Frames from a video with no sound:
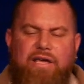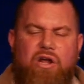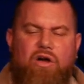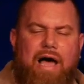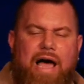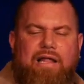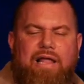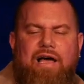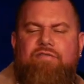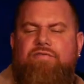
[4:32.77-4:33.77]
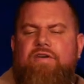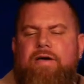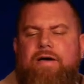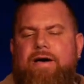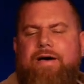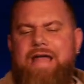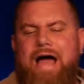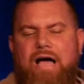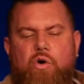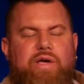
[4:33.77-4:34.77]
you know, I love uh,
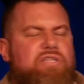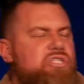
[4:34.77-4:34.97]
not going